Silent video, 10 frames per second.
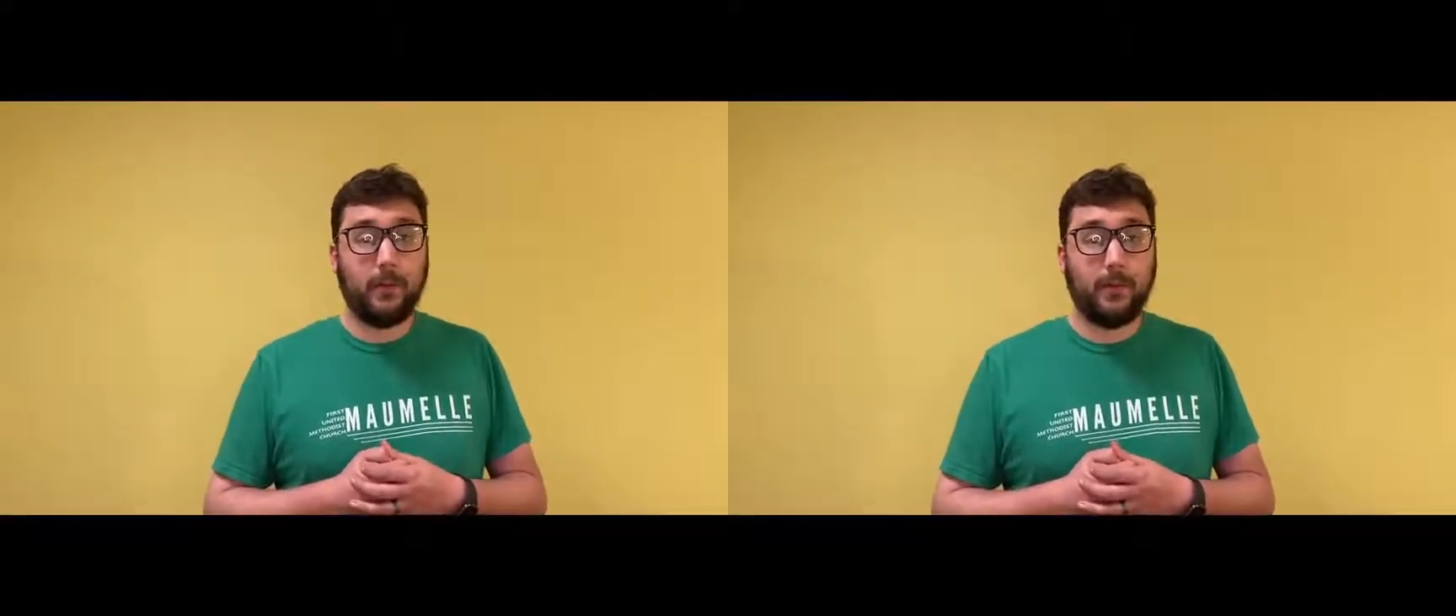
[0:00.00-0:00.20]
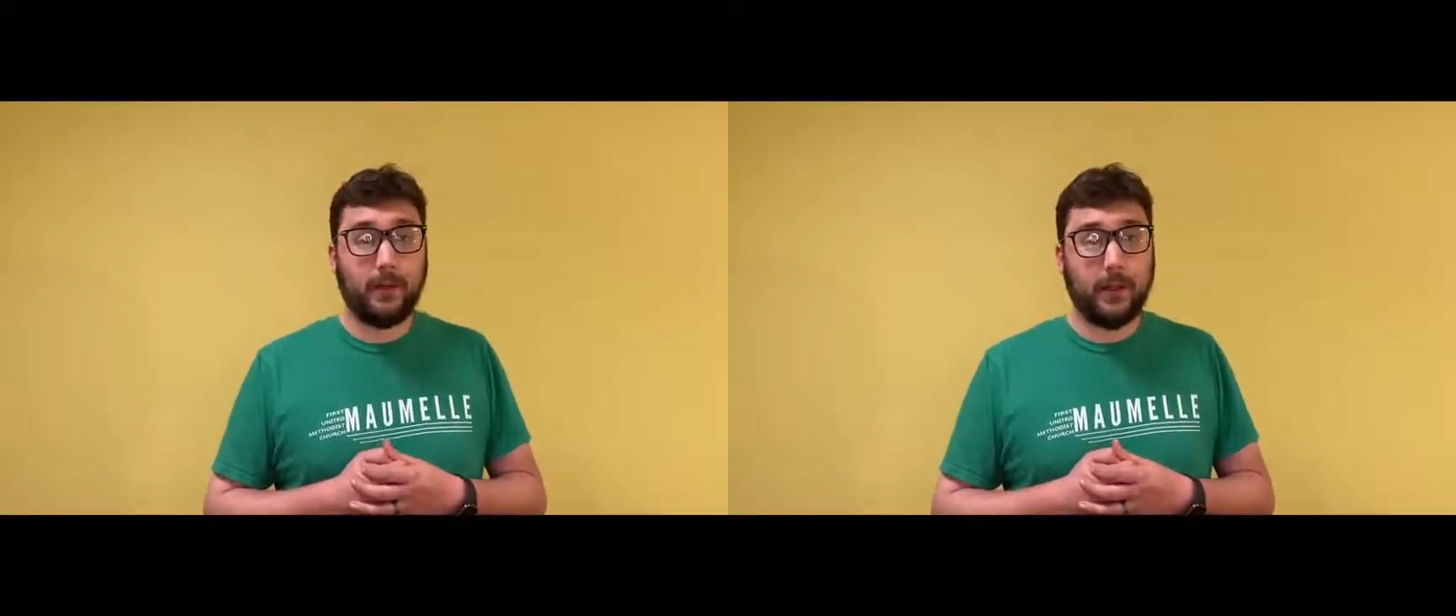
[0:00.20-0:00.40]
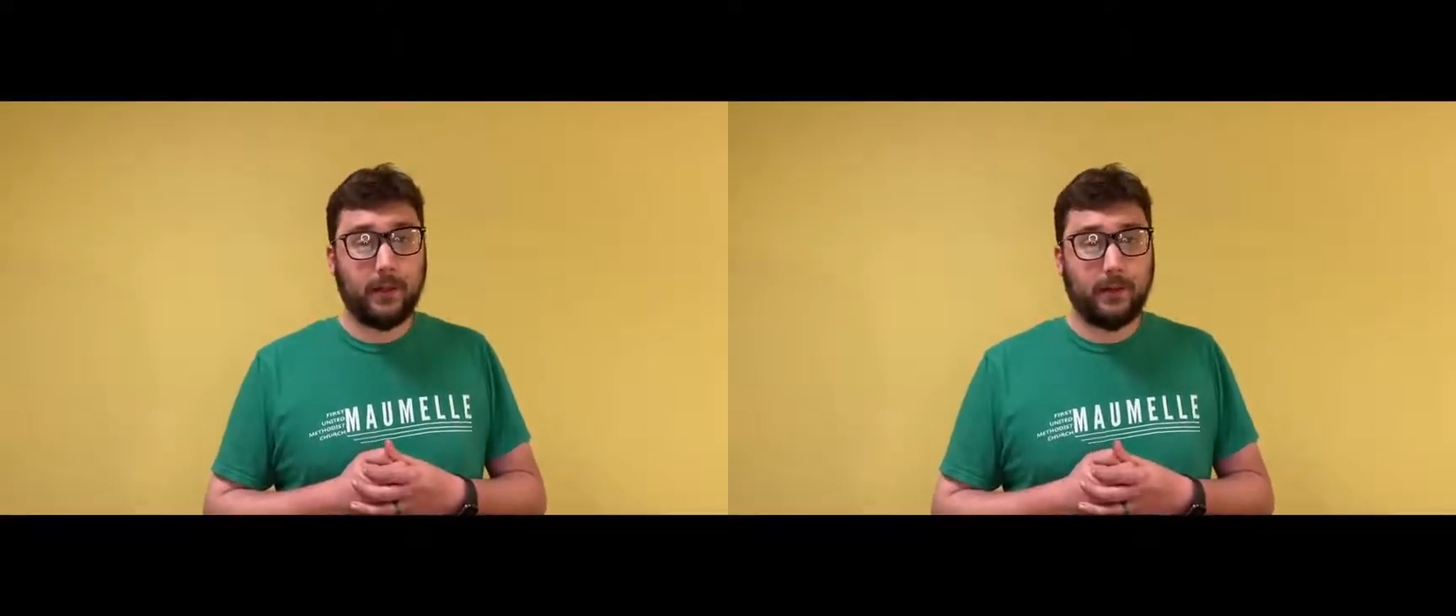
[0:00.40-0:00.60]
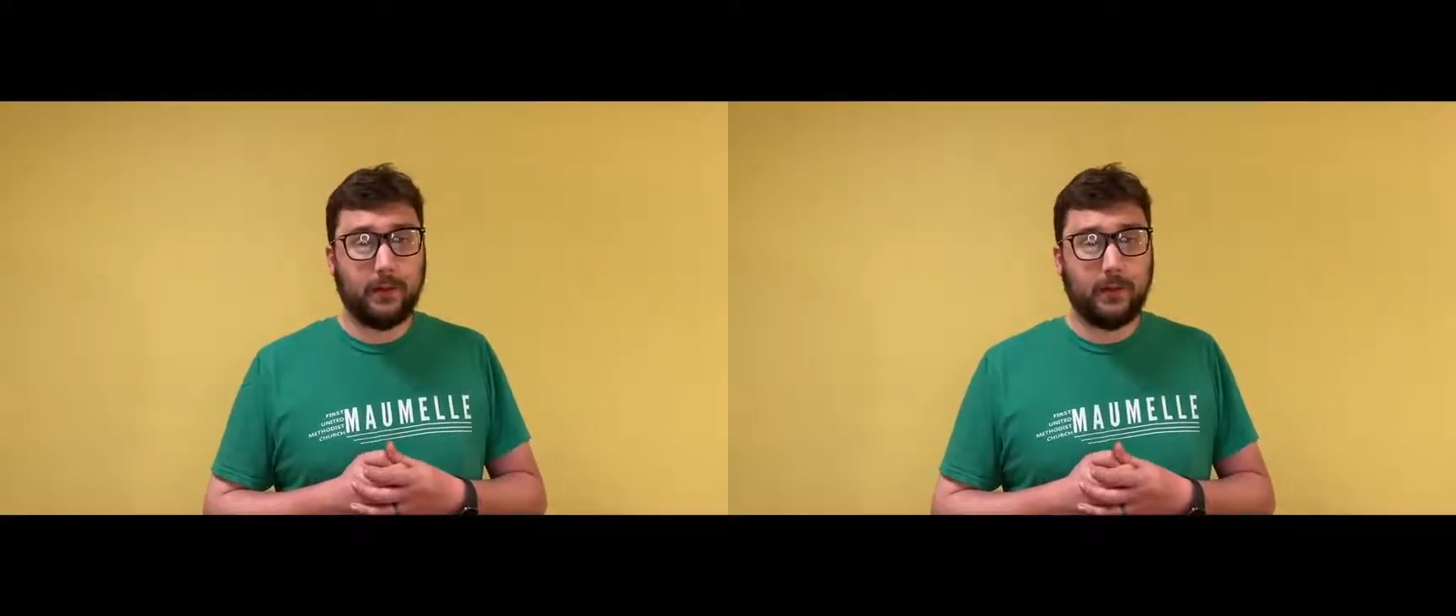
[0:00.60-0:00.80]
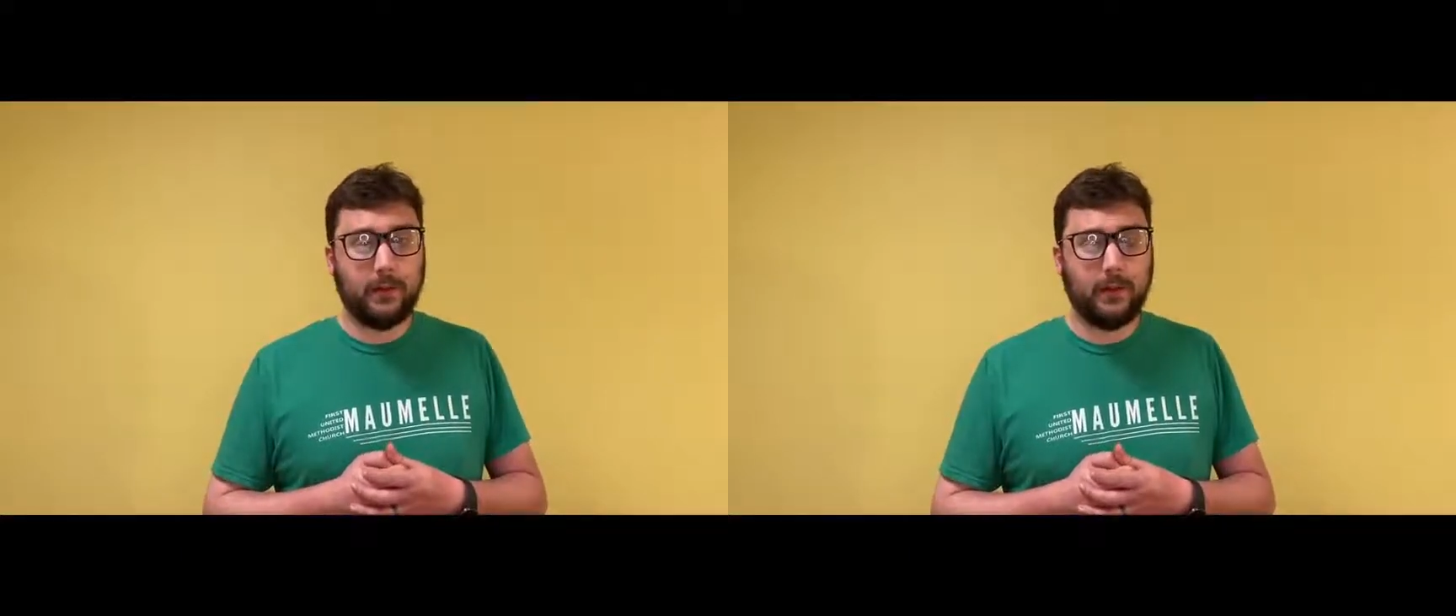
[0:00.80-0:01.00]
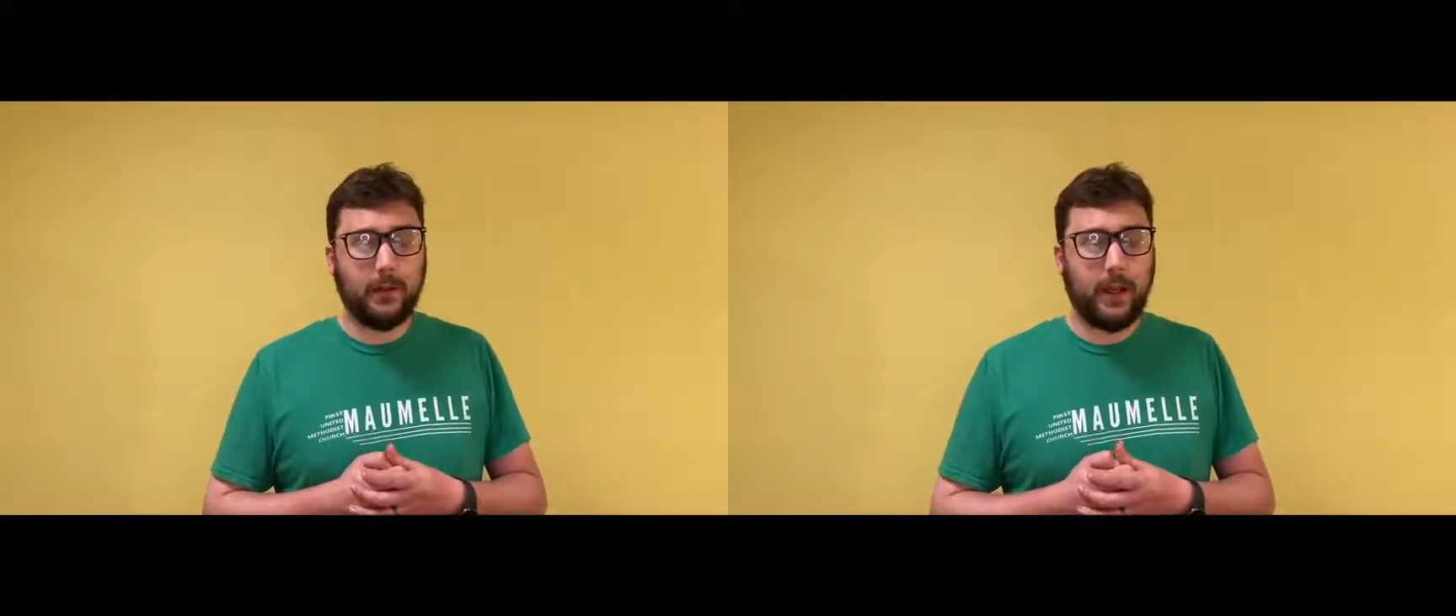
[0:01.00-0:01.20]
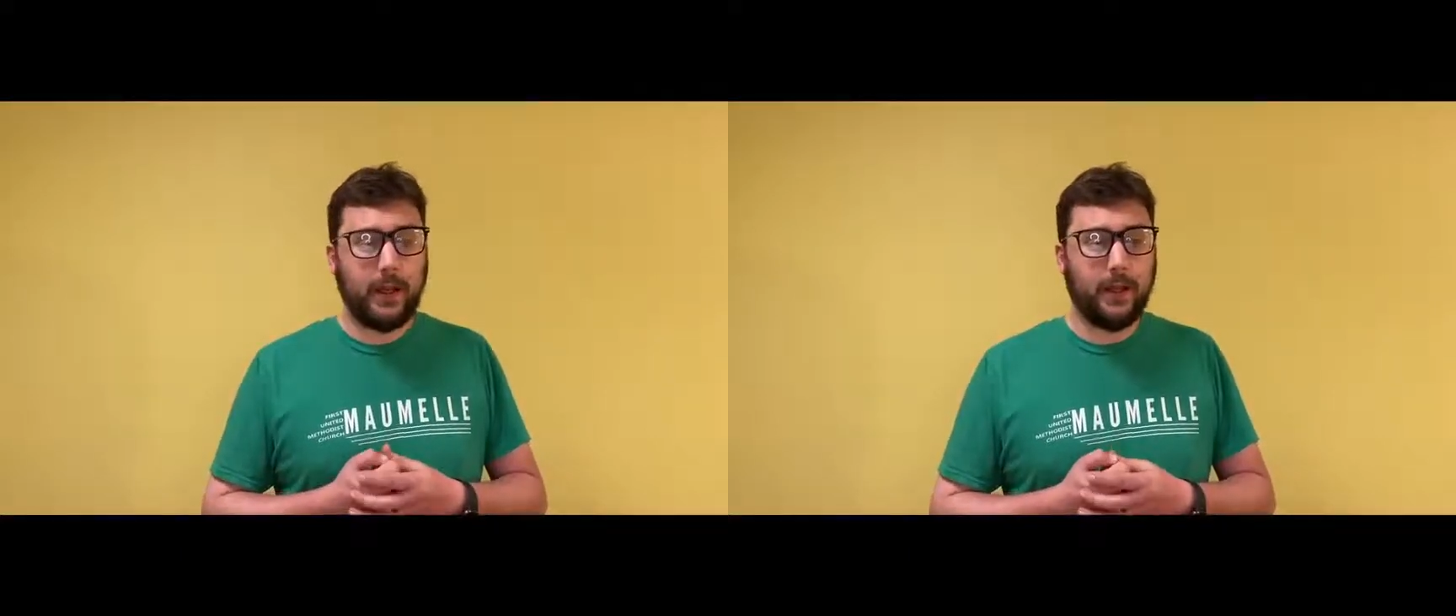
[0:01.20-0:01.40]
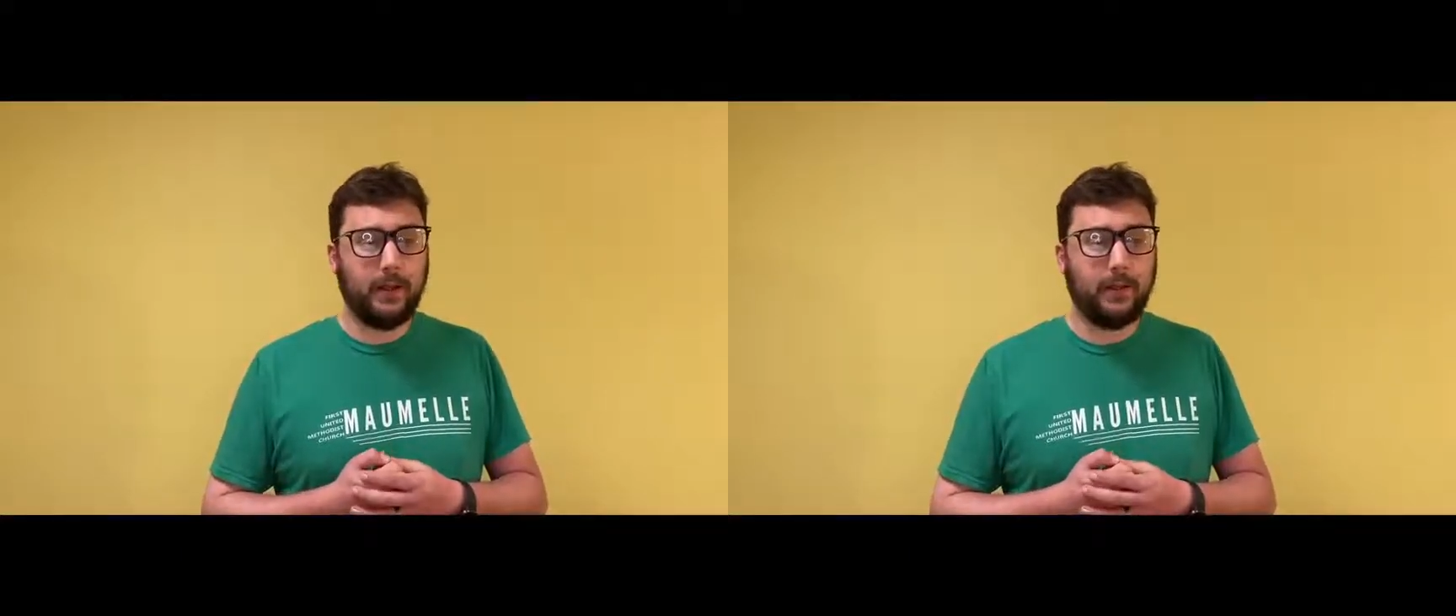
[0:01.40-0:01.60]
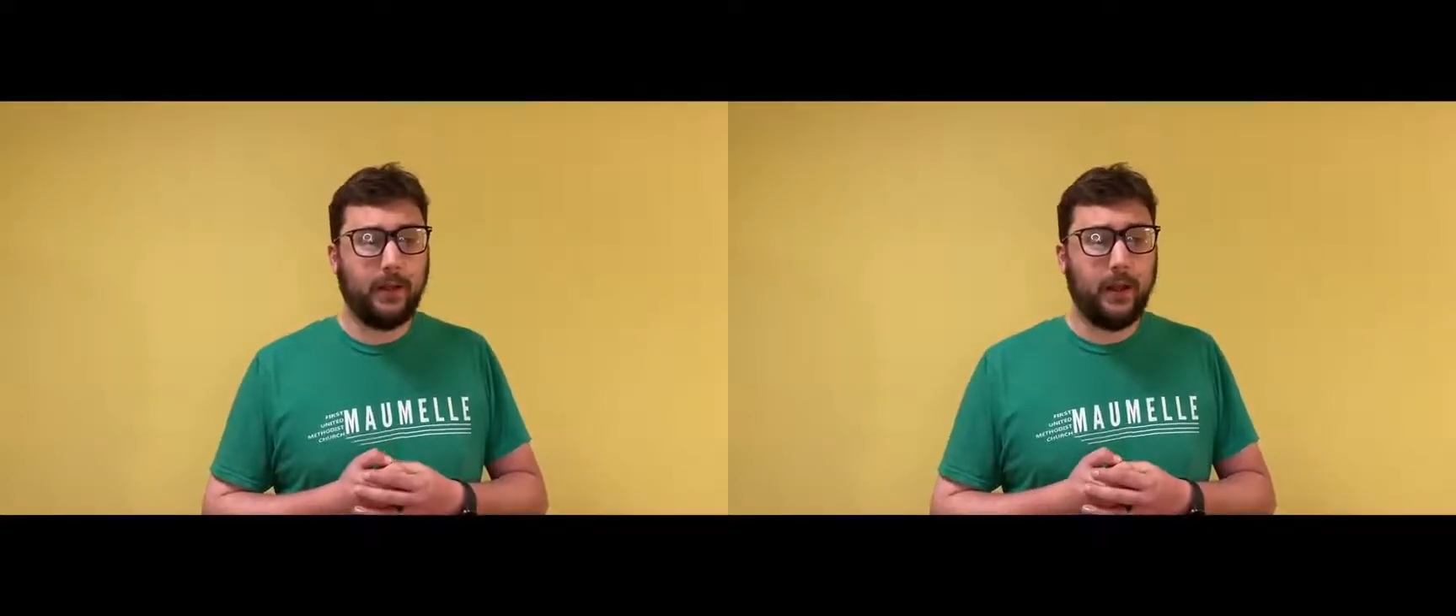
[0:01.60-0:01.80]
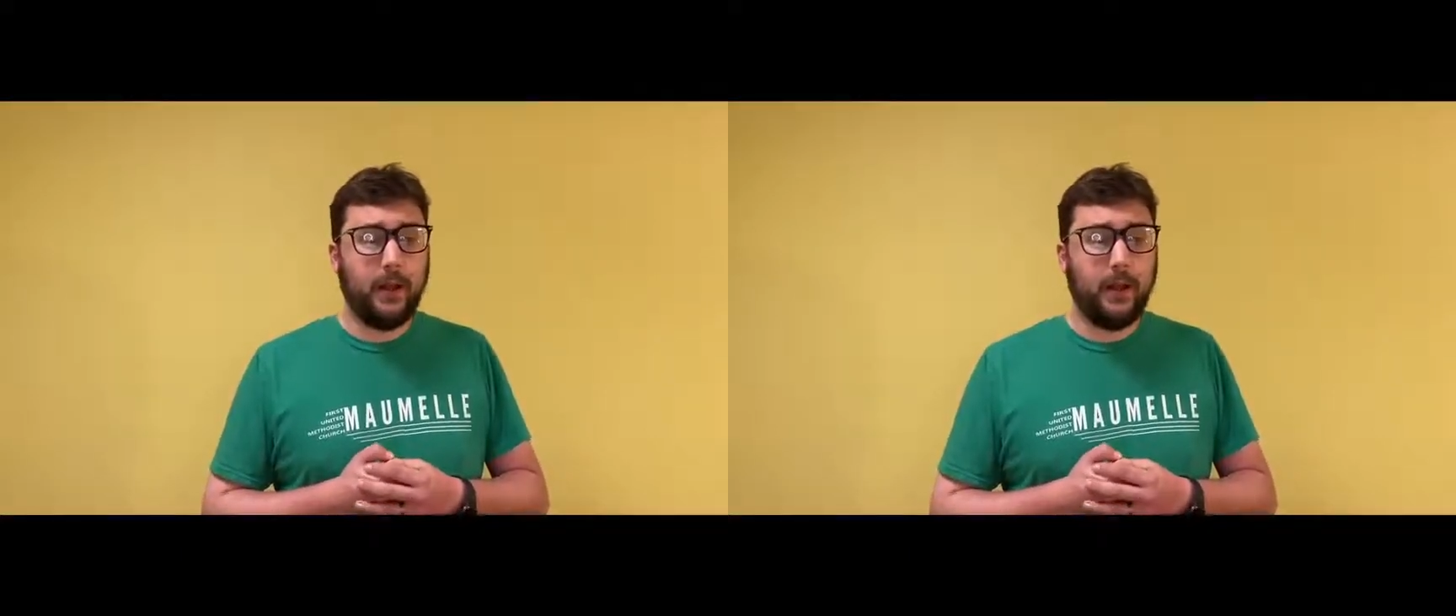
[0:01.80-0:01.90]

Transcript: mother is and